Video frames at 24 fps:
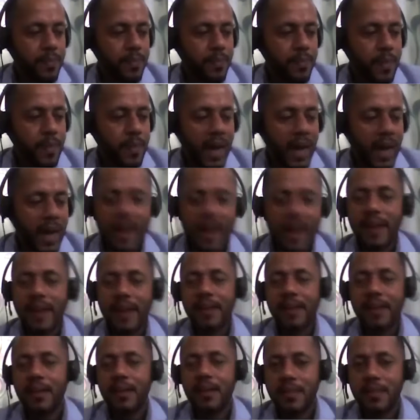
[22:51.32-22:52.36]
highlight
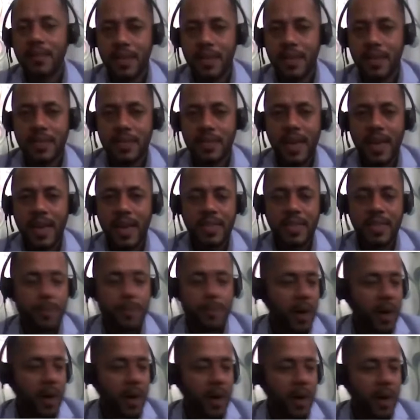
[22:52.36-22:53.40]
these as a
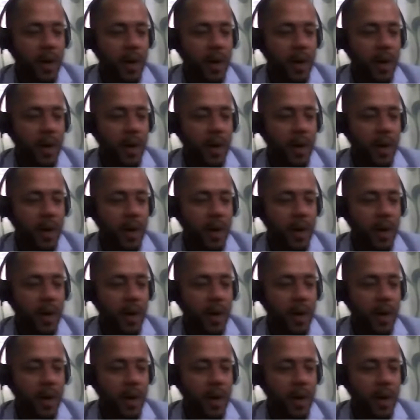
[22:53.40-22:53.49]
part